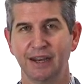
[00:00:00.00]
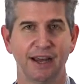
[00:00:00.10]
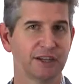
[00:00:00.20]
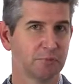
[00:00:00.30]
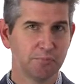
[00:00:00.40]

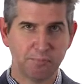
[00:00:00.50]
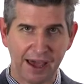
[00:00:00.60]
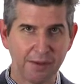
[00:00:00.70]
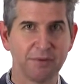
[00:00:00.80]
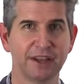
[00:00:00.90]
not just
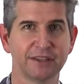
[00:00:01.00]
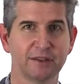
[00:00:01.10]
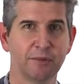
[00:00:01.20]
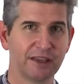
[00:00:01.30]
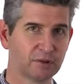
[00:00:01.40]

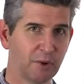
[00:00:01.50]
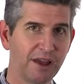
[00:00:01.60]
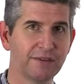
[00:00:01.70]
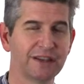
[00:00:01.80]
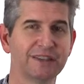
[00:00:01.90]
baptism as a
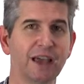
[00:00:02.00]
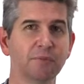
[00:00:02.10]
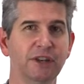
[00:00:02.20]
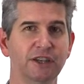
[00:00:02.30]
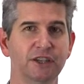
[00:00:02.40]
way of
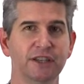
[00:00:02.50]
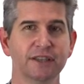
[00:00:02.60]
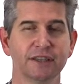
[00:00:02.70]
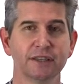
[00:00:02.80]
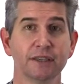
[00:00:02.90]
accepting
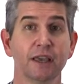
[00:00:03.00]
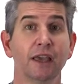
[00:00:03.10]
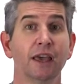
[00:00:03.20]
Jesus,